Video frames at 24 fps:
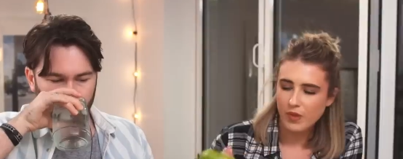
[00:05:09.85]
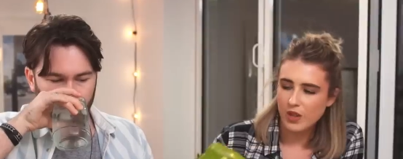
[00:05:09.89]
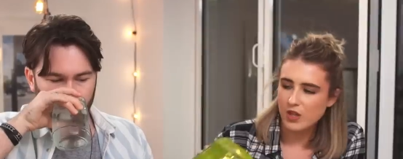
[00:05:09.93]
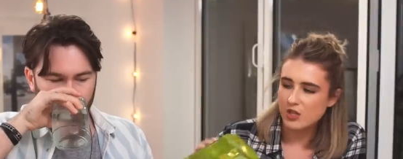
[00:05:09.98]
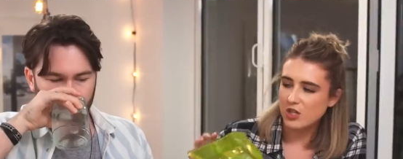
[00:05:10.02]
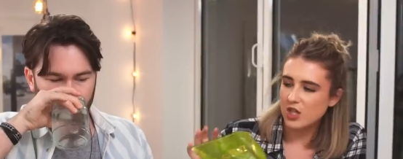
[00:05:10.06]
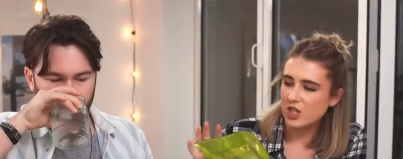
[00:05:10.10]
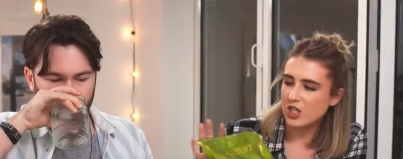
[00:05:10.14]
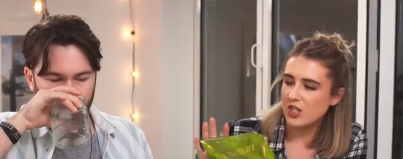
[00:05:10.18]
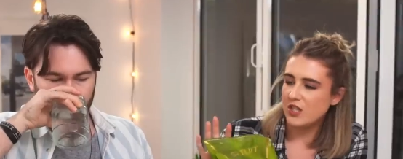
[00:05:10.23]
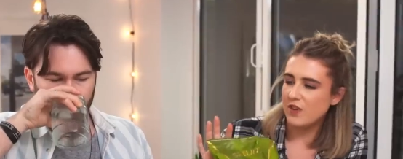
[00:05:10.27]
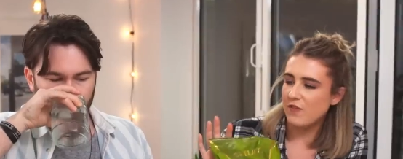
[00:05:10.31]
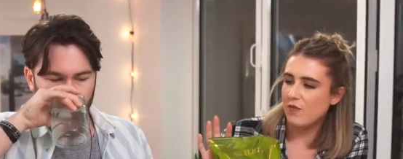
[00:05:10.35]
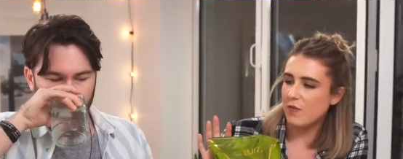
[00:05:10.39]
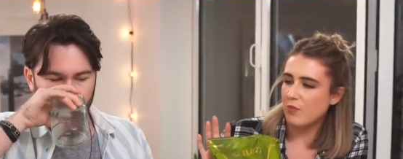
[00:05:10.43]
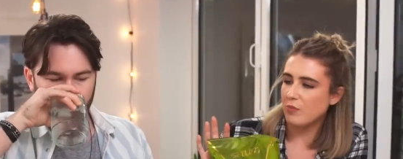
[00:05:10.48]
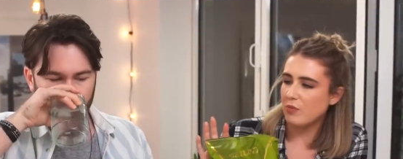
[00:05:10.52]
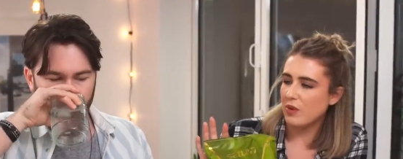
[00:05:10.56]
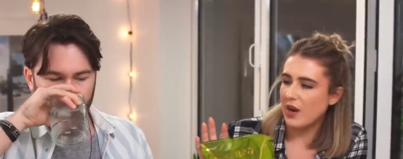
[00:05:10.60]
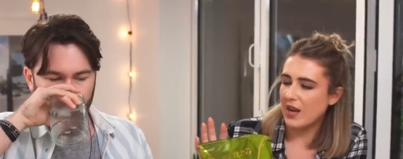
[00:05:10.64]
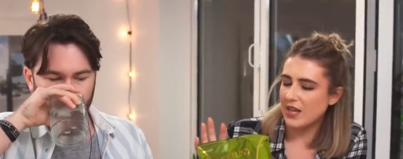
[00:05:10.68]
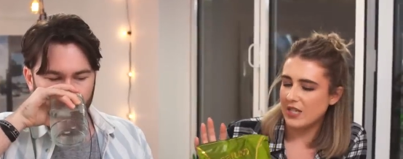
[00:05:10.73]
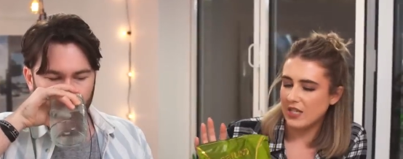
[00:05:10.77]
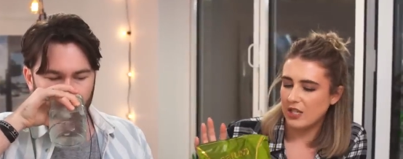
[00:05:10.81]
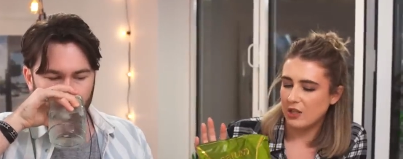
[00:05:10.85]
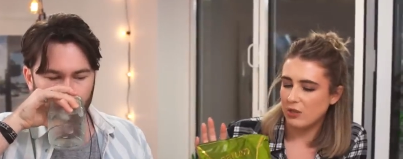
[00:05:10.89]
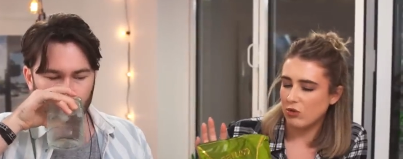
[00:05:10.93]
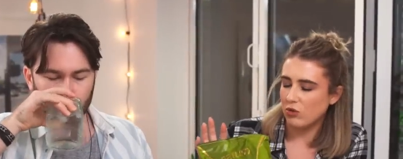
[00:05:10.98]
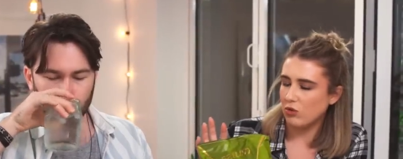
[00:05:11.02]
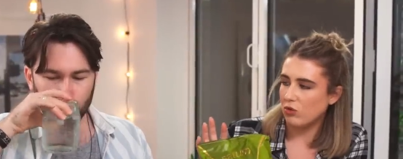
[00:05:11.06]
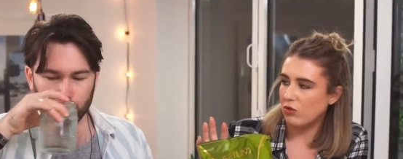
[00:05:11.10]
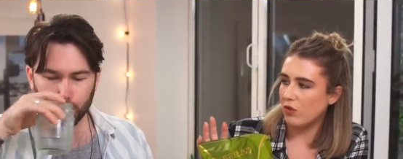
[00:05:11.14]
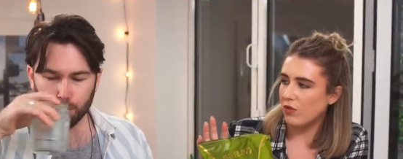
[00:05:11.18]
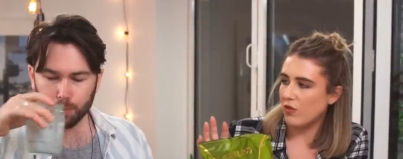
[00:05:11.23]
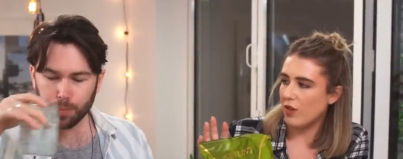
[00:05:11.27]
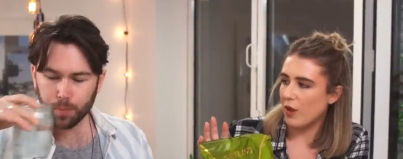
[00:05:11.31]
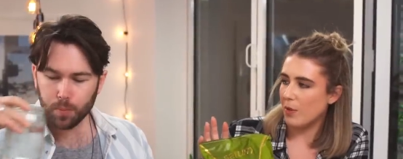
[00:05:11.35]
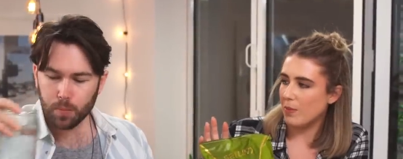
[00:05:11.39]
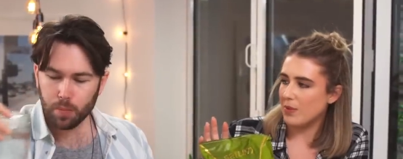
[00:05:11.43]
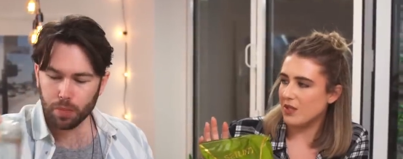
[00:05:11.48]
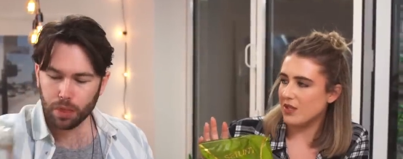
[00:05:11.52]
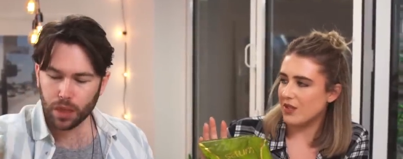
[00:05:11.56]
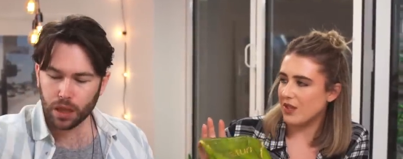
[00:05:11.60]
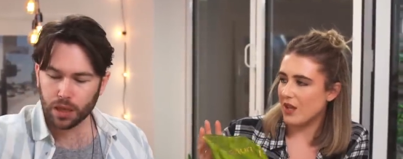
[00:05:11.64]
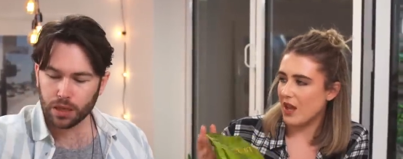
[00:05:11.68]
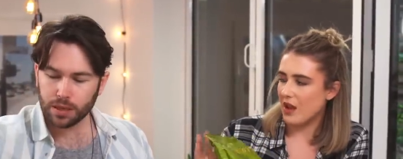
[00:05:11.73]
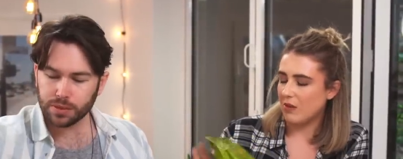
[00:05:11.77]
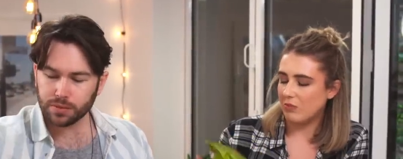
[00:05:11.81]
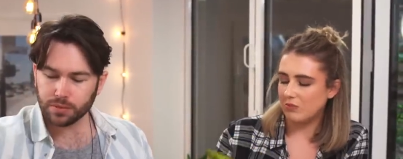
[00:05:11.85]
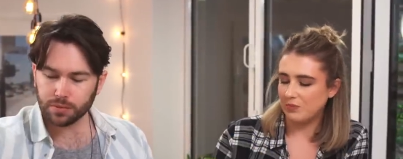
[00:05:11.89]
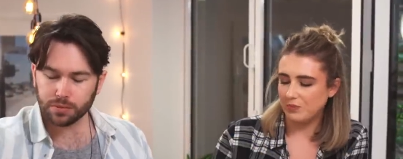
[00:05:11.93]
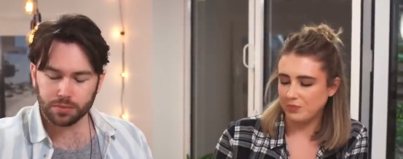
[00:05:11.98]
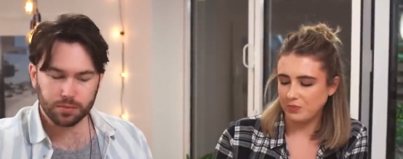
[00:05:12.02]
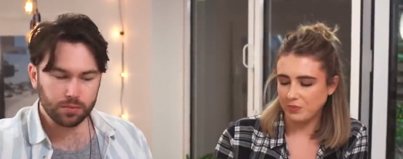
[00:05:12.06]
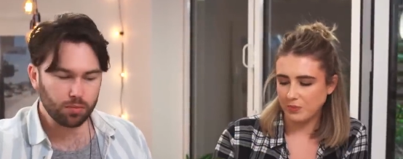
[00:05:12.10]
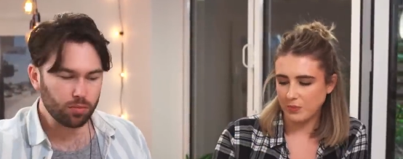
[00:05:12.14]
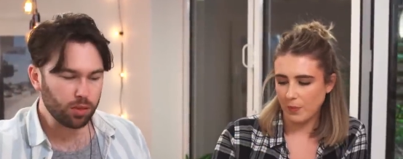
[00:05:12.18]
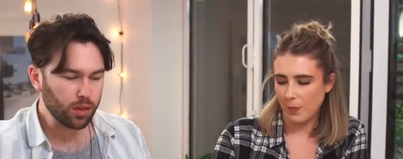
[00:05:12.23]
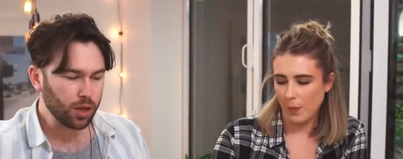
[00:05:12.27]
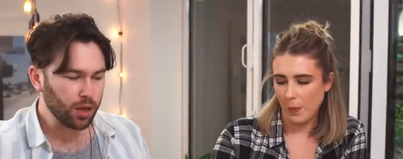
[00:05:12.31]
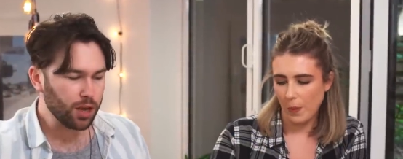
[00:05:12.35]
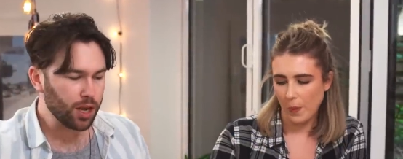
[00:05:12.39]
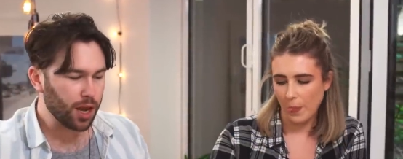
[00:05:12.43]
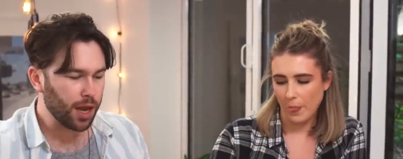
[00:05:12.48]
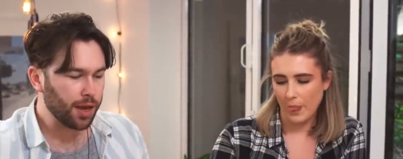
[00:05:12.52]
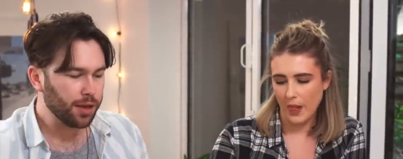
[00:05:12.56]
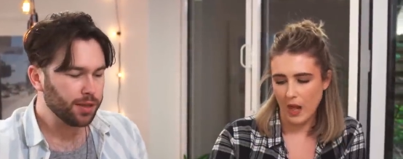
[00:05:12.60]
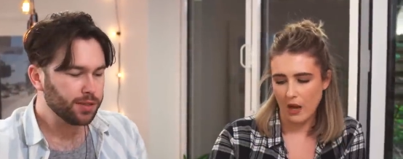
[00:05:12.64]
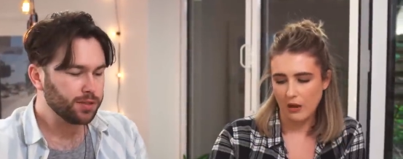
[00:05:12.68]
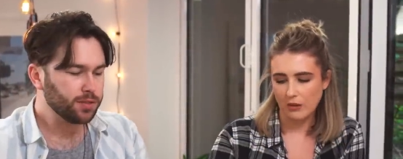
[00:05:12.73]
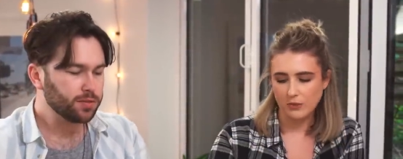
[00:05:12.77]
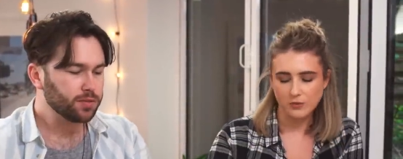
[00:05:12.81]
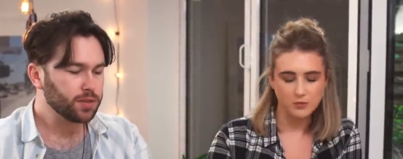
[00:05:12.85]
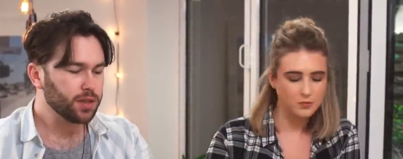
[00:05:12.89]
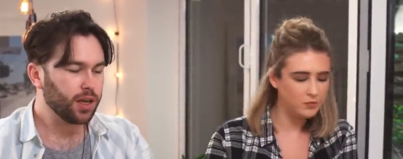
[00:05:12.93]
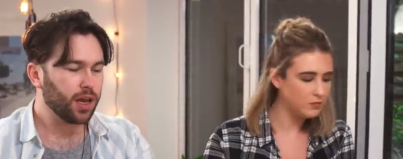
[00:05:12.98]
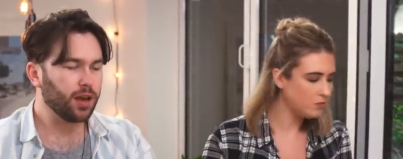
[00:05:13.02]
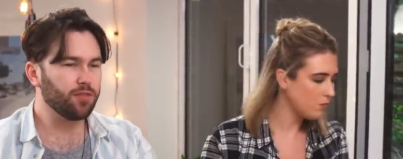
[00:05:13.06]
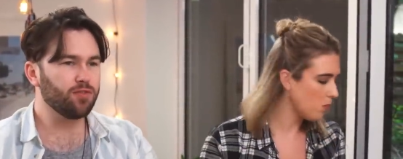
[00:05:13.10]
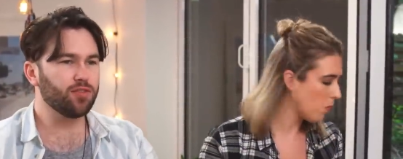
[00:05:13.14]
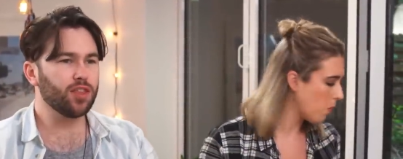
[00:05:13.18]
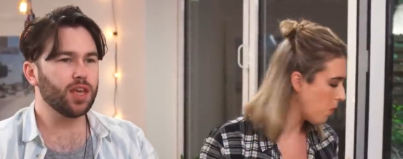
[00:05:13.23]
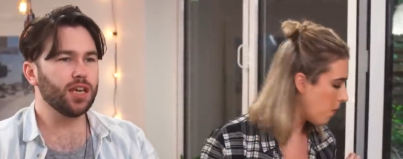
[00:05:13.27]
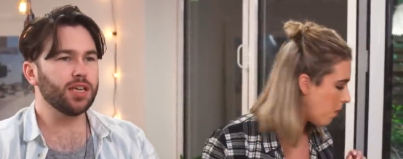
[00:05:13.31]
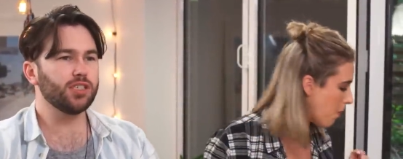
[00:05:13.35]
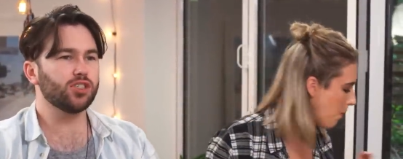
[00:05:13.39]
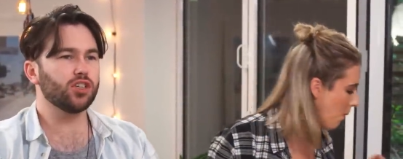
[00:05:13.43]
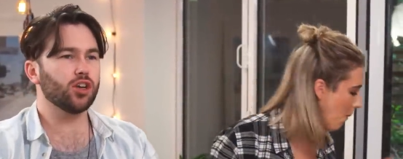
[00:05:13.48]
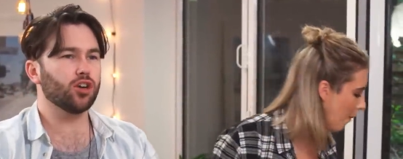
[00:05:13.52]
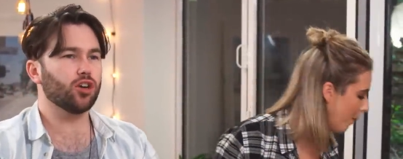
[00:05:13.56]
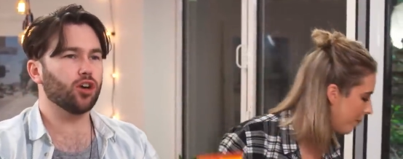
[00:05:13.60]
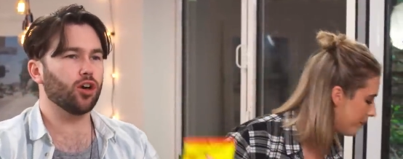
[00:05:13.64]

Speaker 1: It's such different branding on all of them, isn't there?
Speaker 2: Yeah. If these are